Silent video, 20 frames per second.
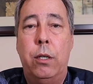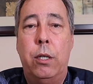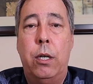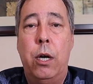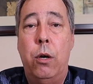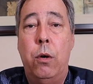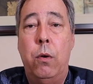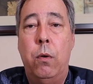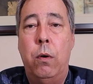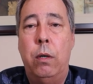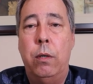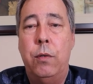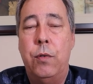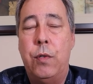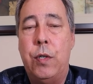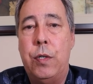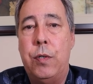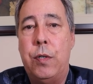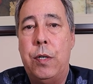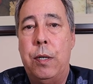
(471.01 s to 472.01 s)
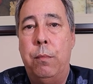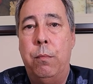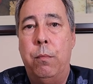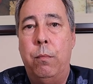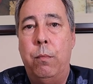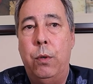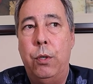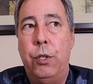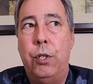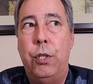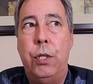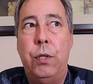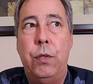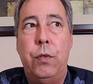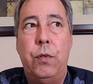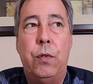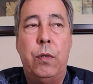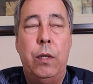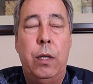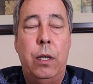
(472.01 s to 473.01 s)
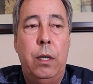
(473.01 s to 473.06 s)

Go system, which is